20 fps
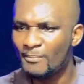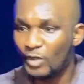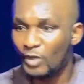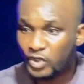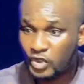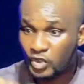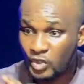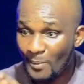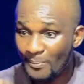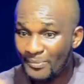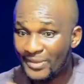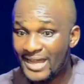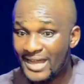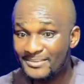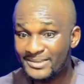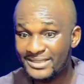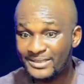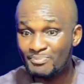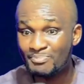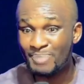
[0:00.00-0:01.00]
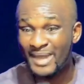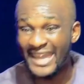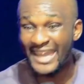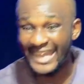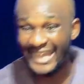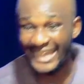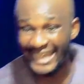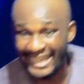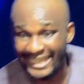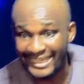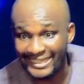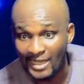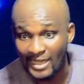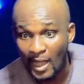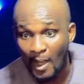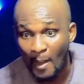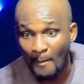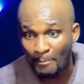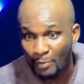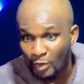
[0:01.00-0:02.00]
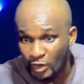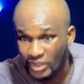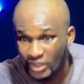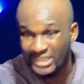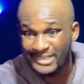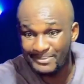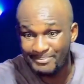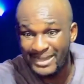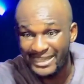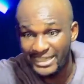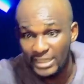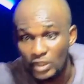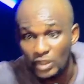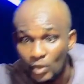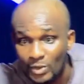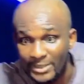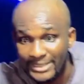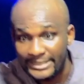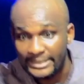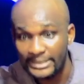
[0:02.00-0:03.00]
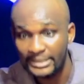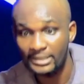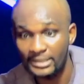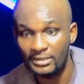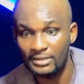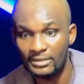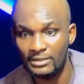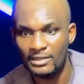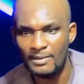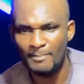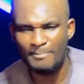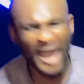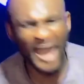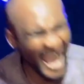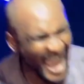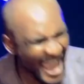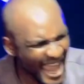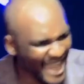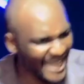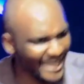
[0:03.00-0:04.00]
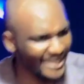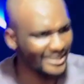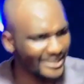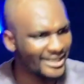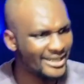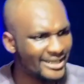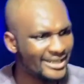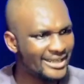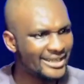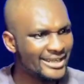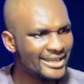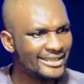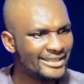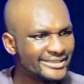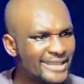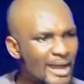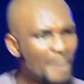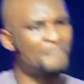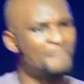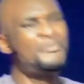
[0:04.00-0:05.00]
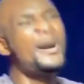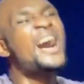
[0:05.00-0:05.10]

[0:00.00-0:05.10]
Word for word: but sometimes pain pushes men into it. Pain, the